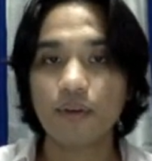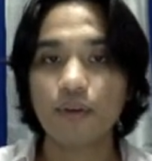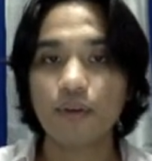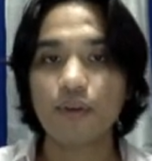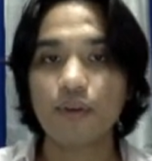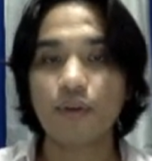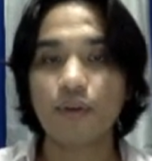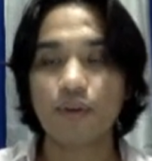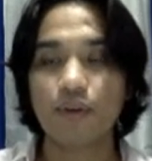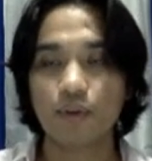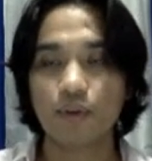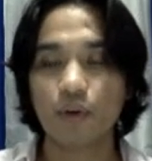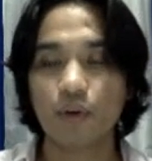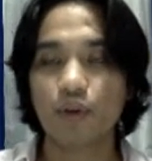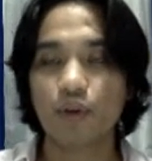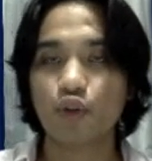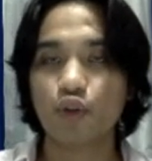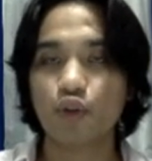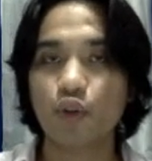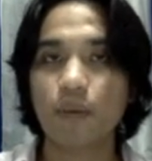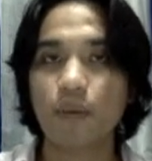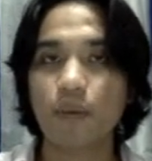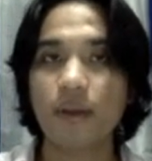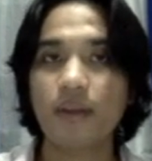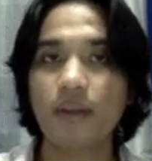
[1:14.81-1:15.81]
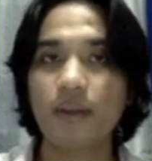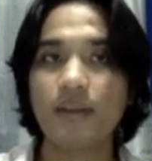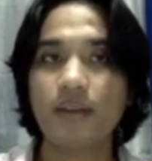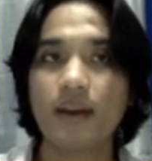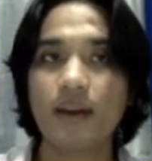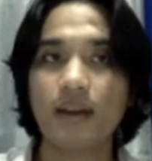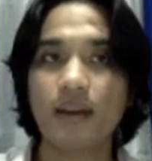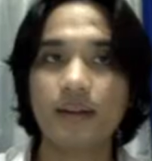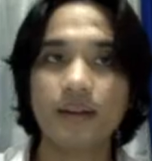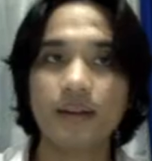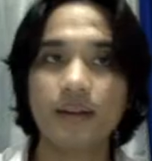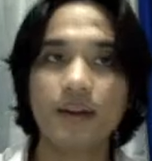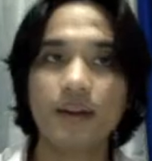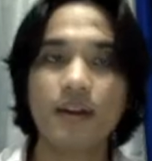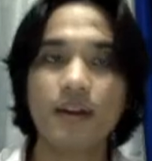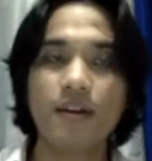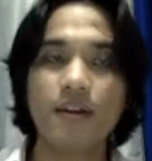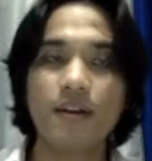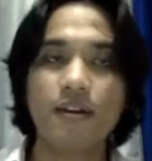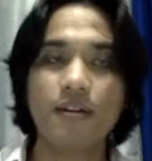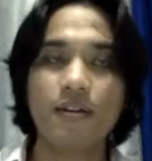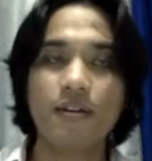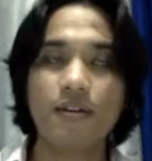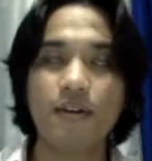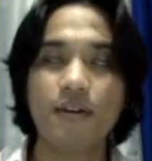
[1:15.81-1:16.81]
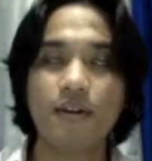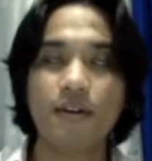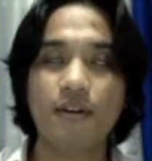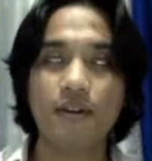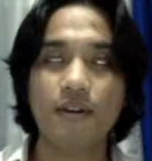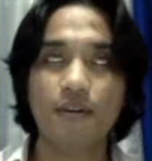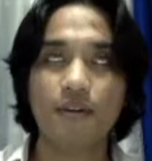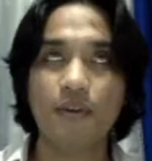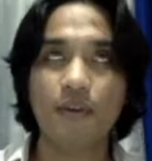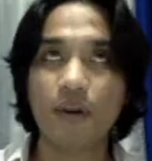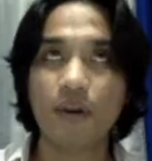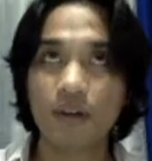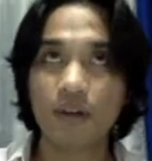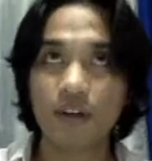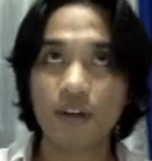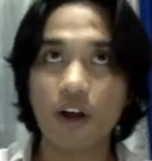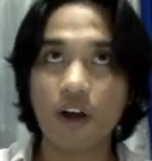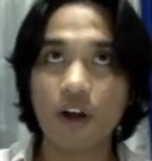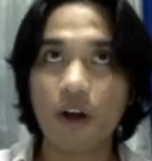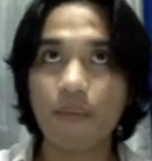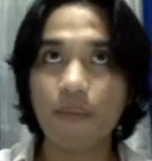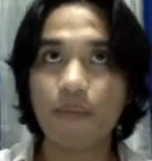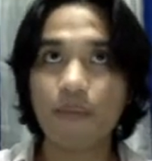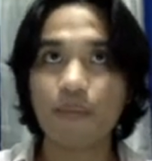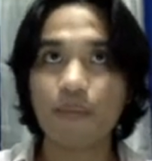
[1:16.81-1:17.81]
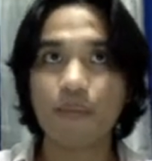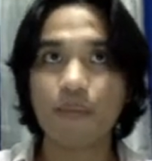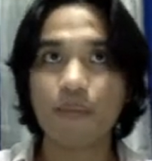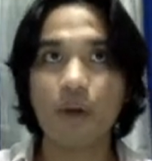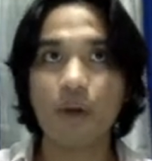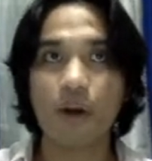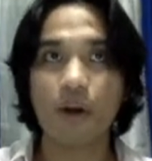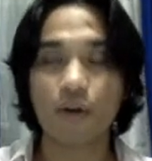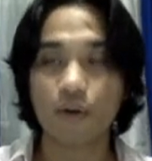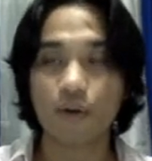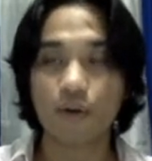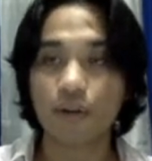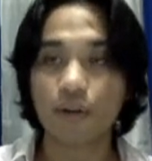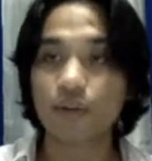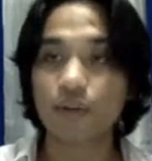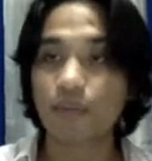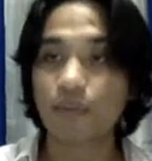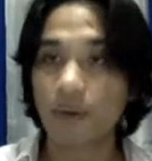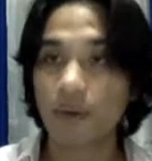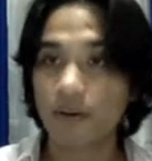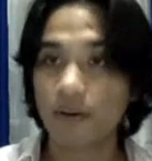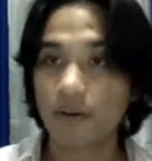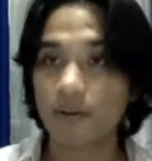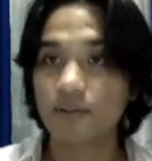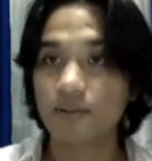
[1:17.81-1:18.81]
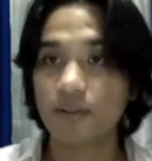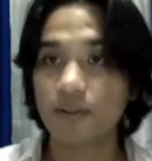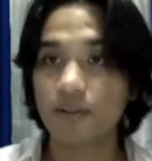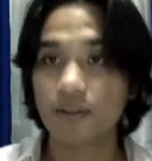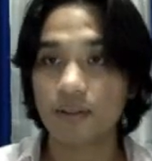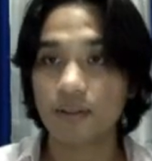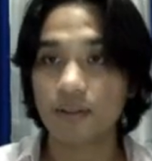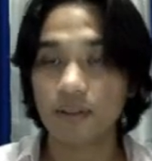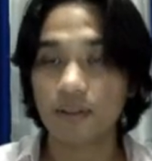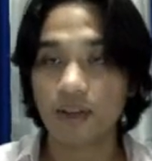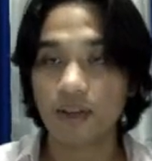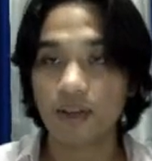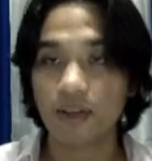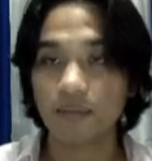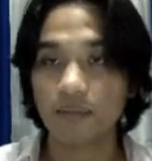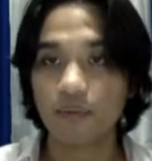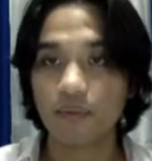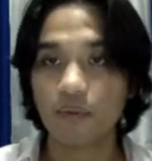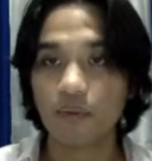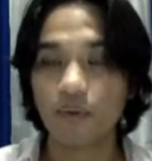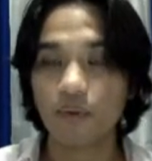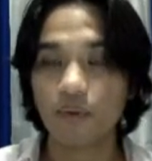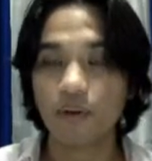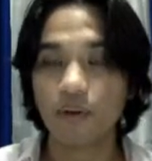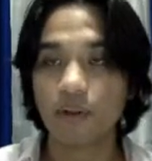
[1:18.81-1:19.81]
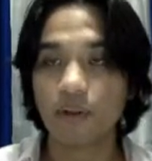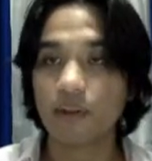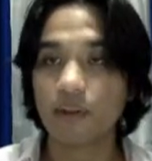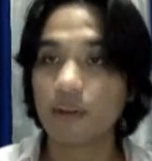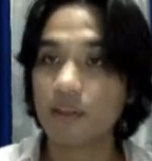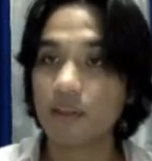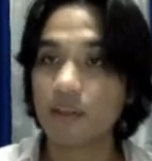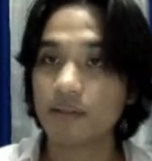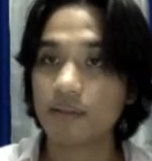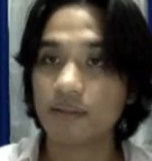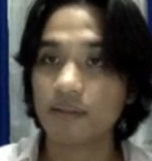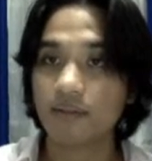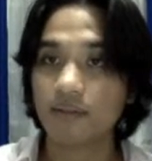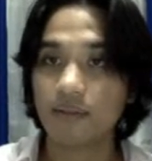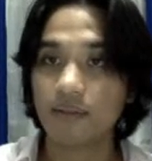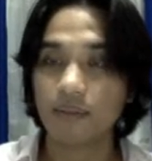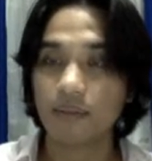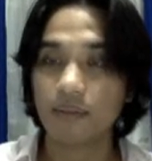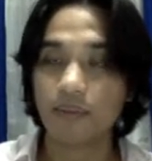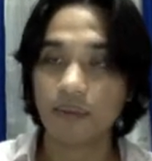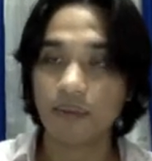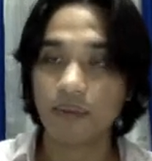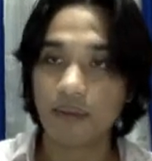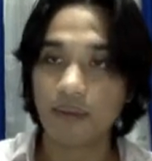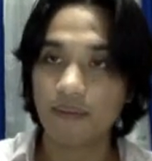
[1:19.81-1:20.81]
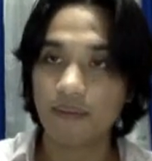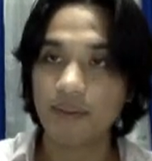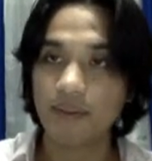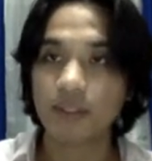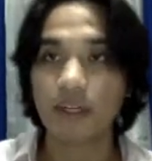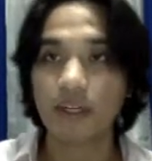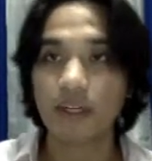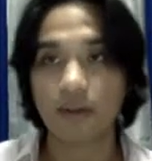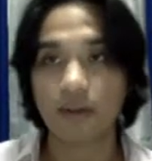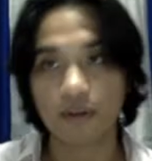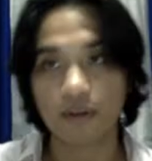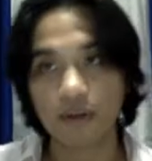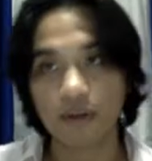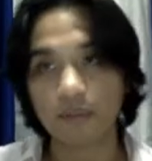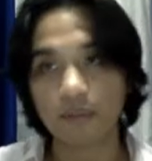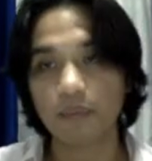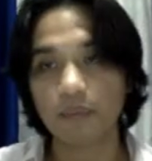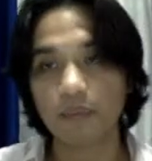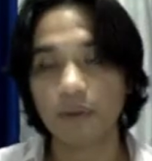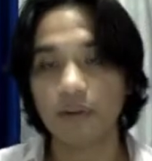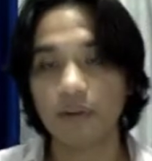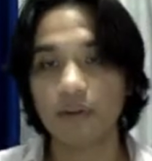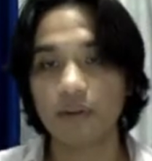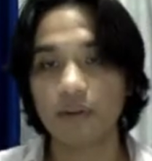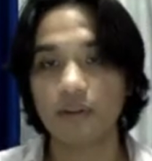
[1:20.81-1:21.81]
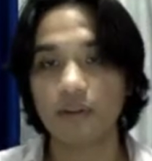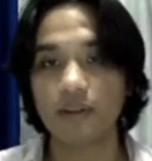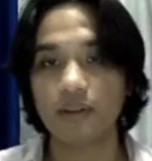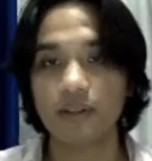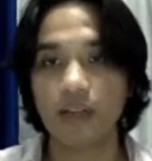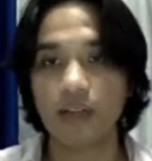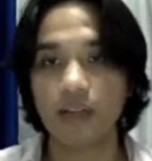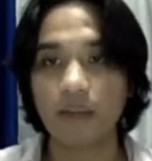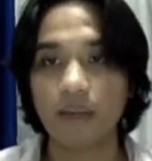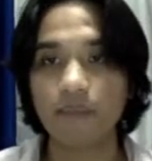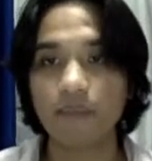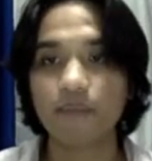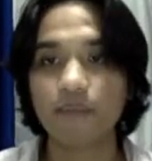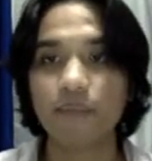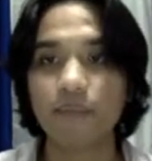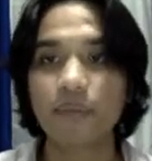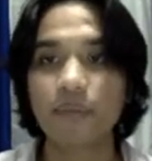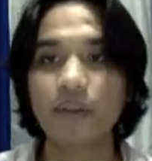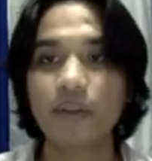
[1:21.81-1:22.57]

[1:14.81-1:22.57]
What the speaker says: So assuming that the markup across periods are the same, or at least the previous and the current period are the same,